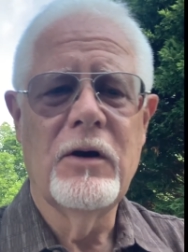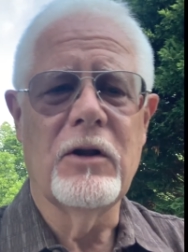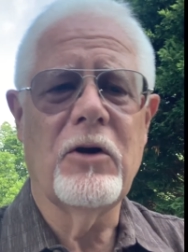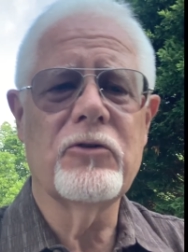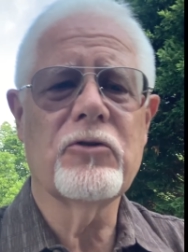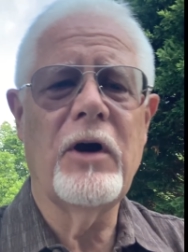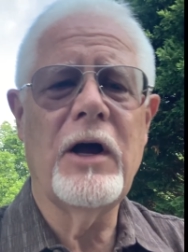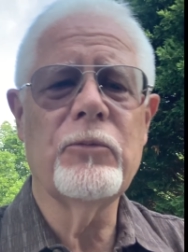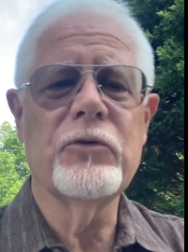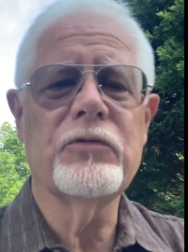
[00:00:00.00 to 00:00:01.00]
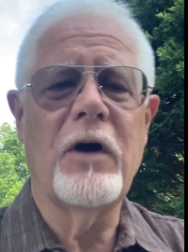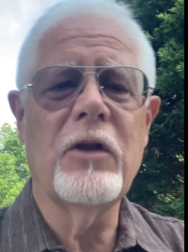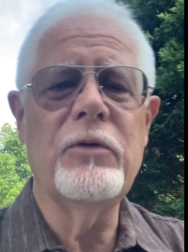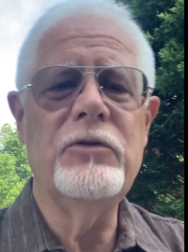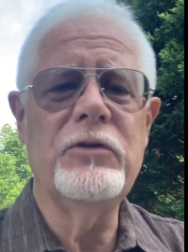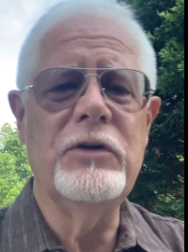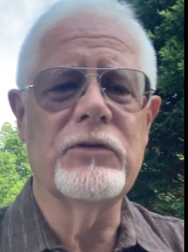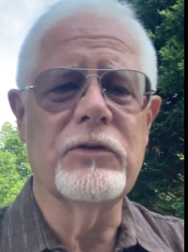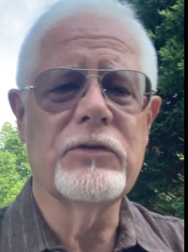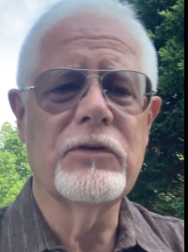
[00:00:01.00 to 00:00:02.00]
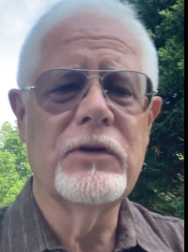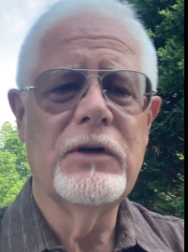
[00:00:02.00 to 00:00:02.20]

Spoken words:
"A large crowd was following Jesus.